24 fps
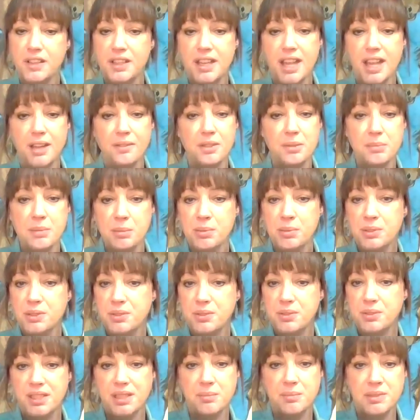I remember
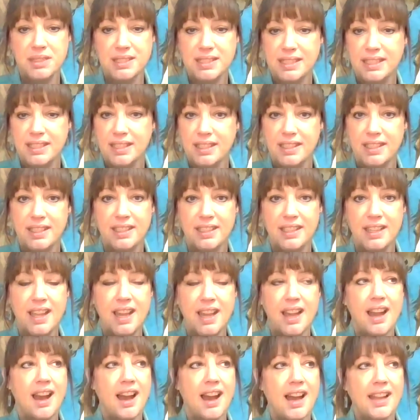doing them as a kid.
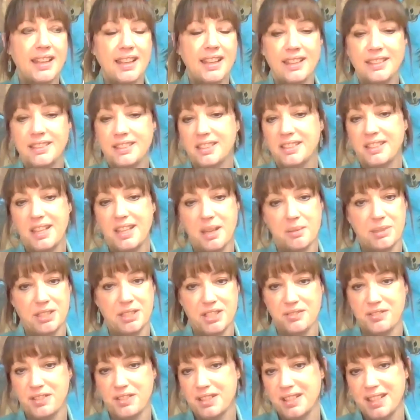I can't tell you how much
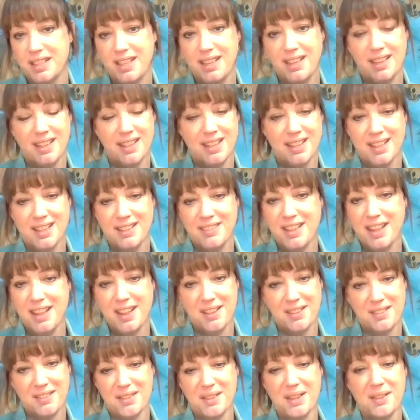fun they,
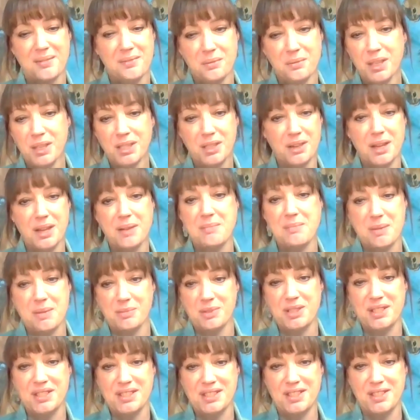they, what great
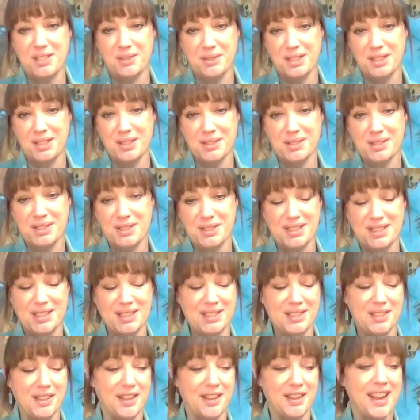memories doing those
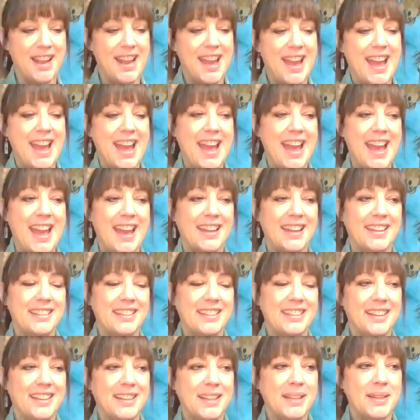things are.
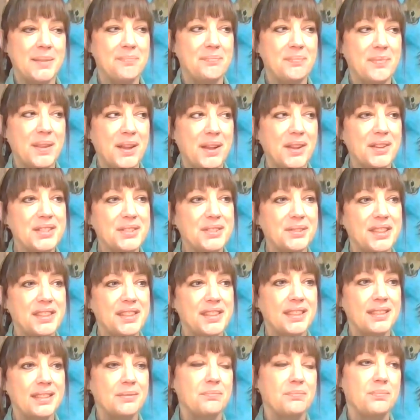And um, also I
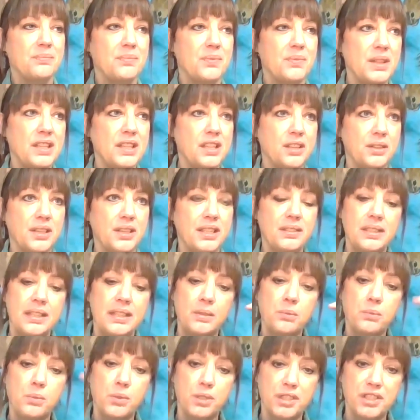think, you know, it,
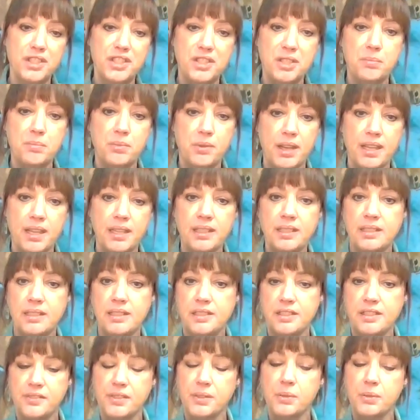it works your brain in a
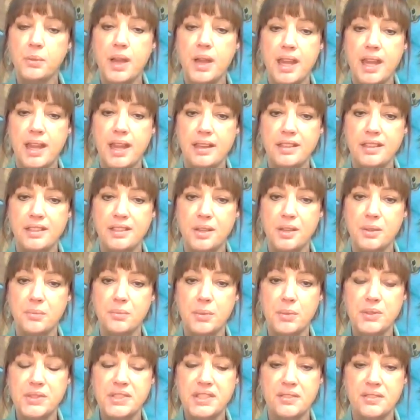different way. You know,
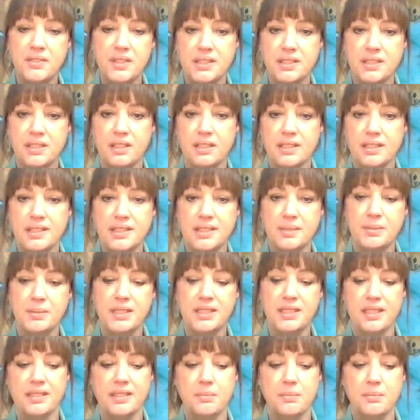most of us artists, we
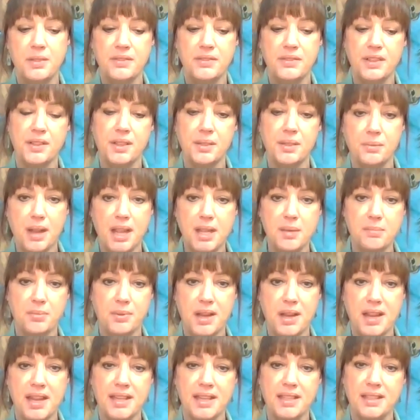tend to be very right
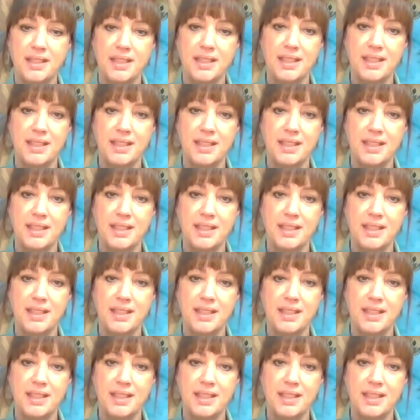brain.